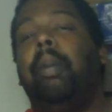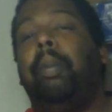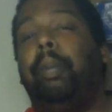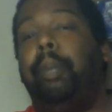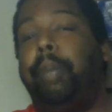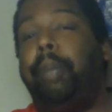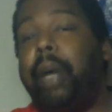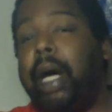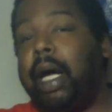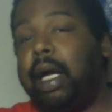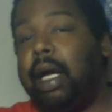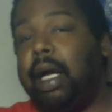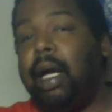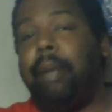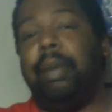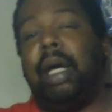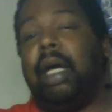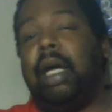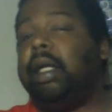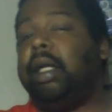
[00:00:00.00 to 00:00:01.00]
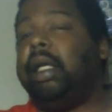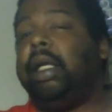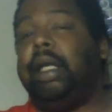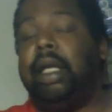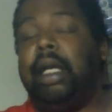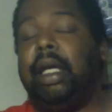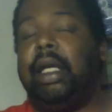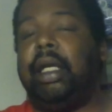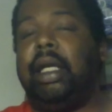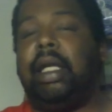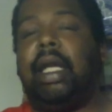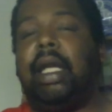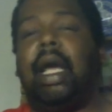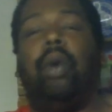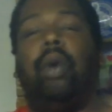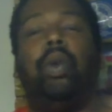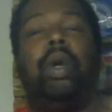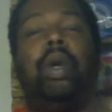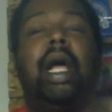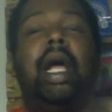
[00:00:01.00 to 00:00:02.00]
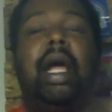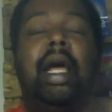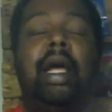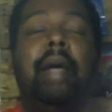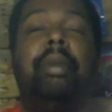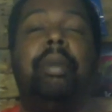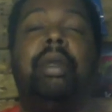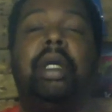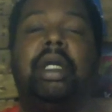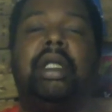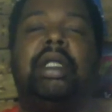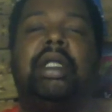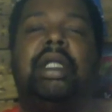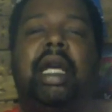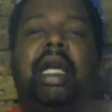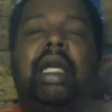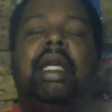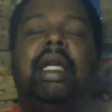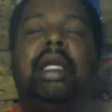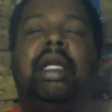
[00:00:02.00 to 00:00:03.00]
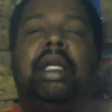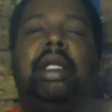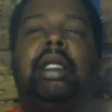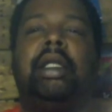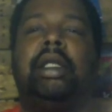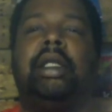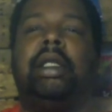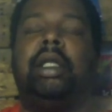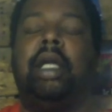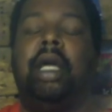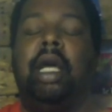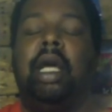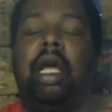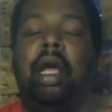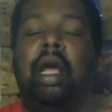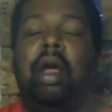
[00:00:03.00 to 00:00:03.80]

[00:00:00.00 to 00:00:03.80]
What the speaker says: but I'm not going to get into that. What I am going to say is,